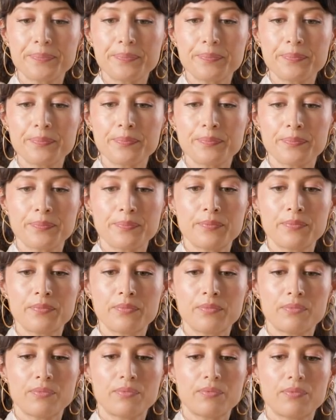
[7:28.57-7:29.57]

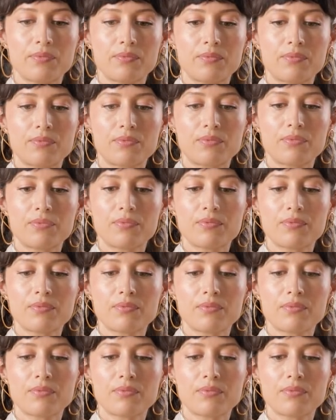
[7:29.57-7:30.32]
(no one is talking)